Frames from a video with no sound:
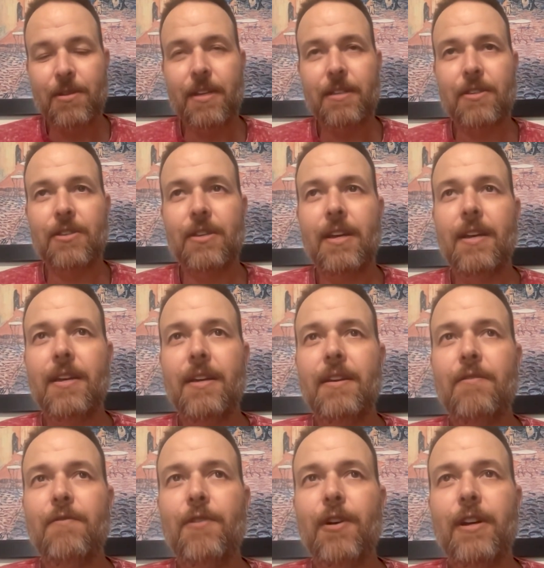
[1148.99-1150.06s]
it's
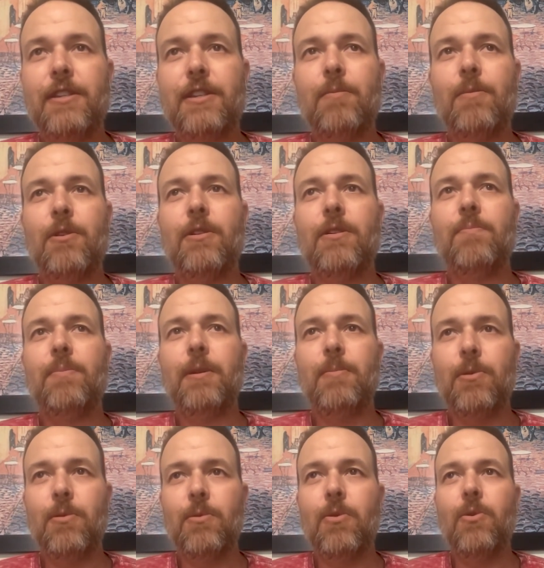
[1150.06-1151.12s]
very similar to
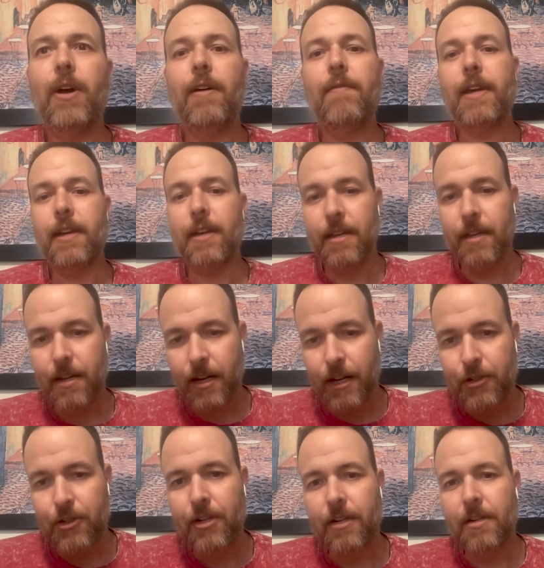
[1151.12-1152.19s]
people who have like a
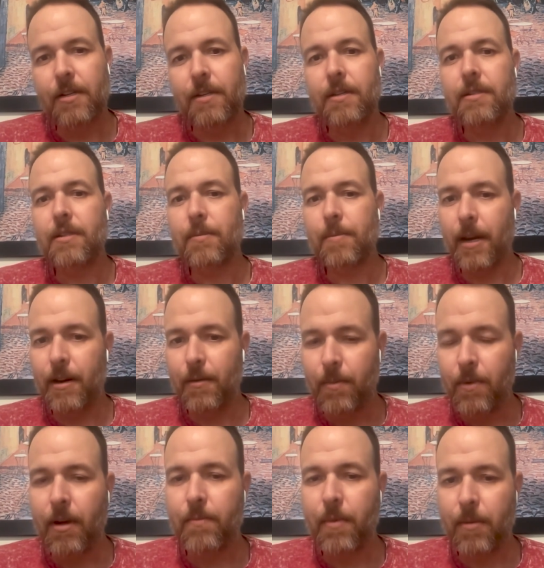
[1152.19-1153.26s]
concussion, some kind of
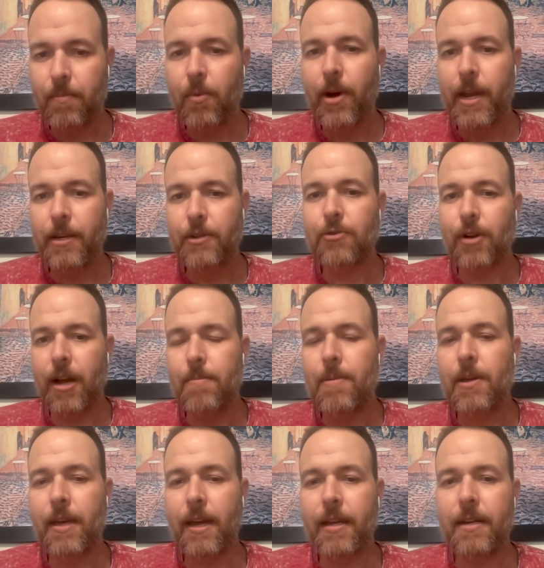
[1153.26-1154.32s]
a, a brain
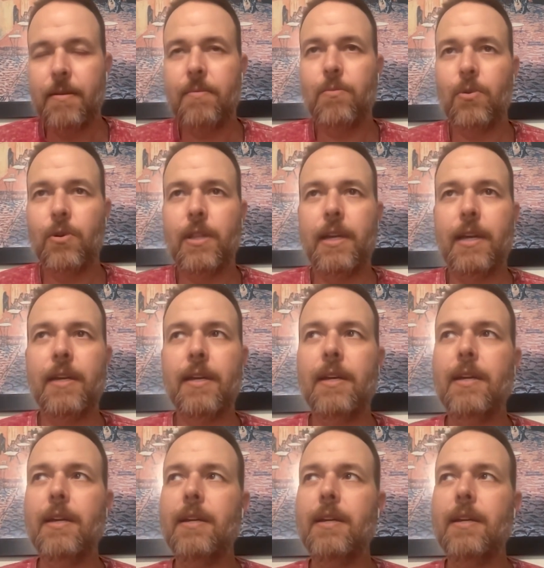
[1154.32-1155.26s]
trauma that really,